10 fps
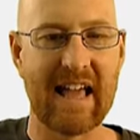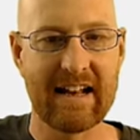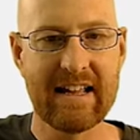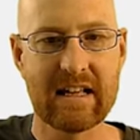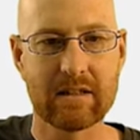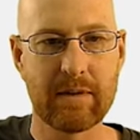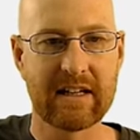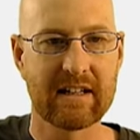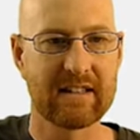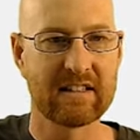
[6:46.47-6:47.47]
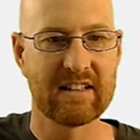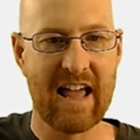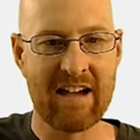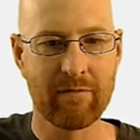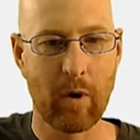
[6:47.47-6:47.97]
that is because this
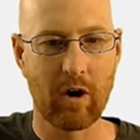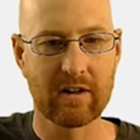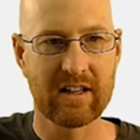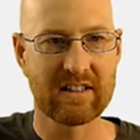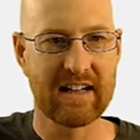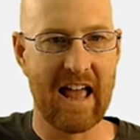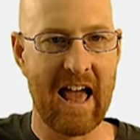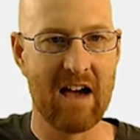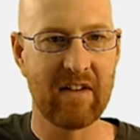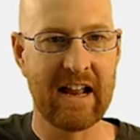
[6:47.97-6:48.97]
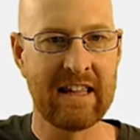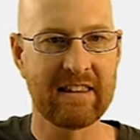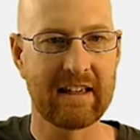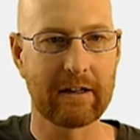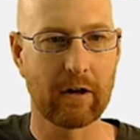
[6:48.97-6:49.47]
navbar doesn't have
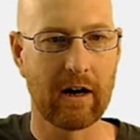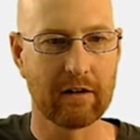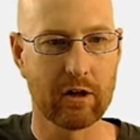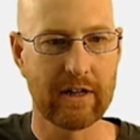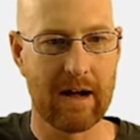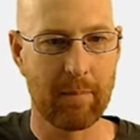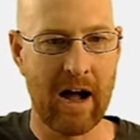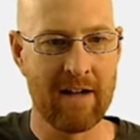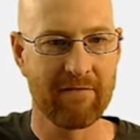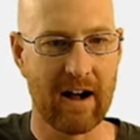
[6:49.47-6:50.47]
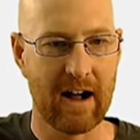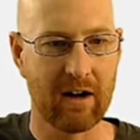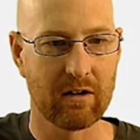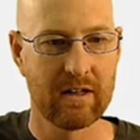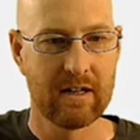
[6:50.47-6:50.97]
anything in our hello.py
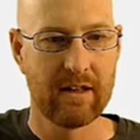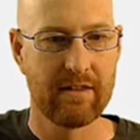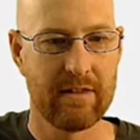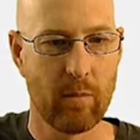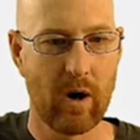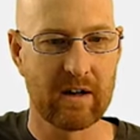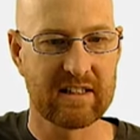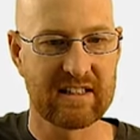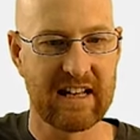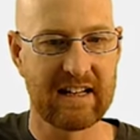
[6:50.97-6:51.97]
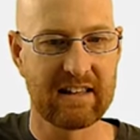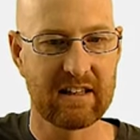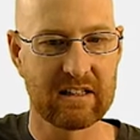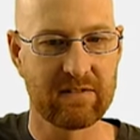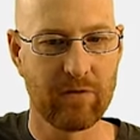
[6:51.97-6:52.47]
file where it's sending
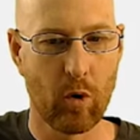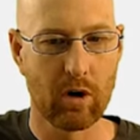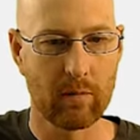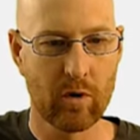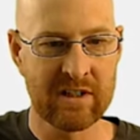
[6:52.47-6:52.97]
this form.